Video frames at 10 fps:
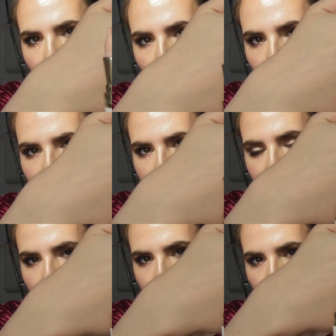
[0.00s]
a
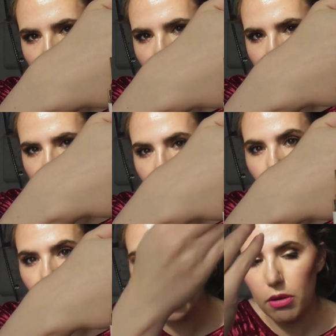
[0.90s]
white pink
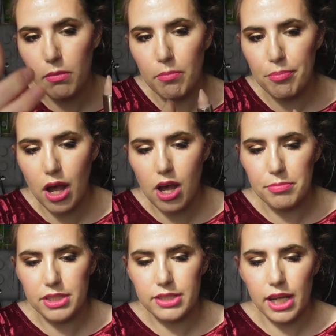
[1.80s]
tinged balm
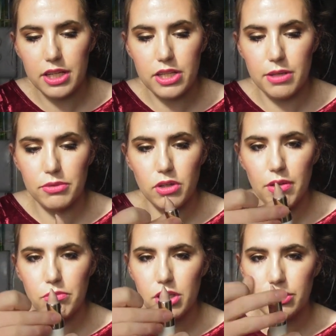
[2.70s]
inside of them. So I
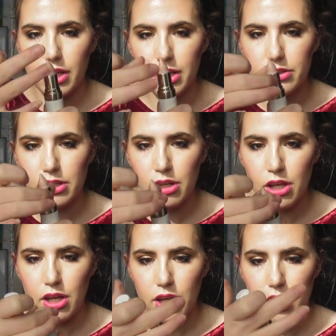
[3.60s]
have one that is
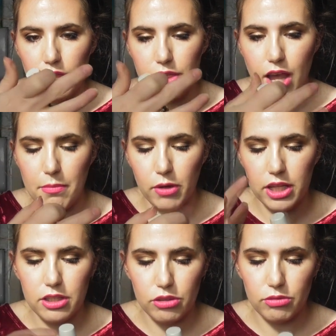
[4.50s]
that
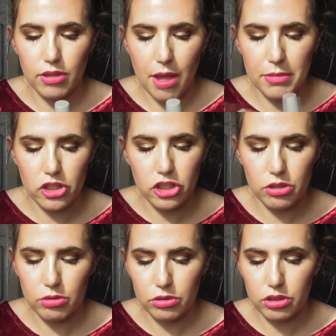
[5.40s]
much
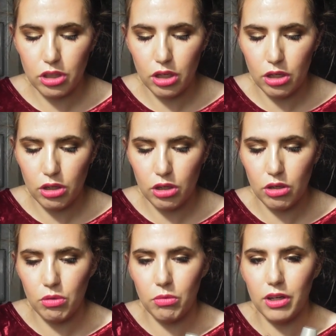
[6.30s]
used,
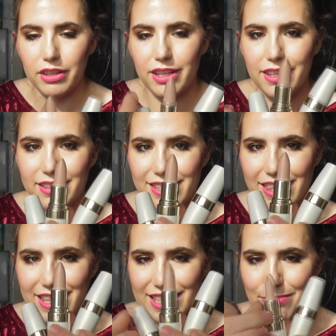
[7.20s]
one that is
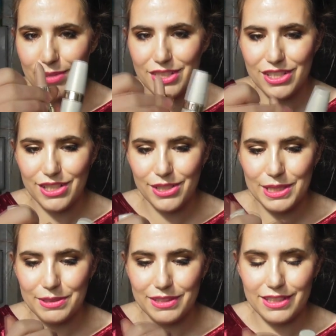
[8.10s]
this much
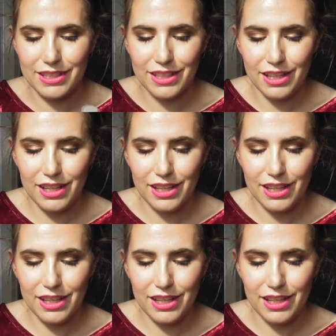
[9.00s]
used,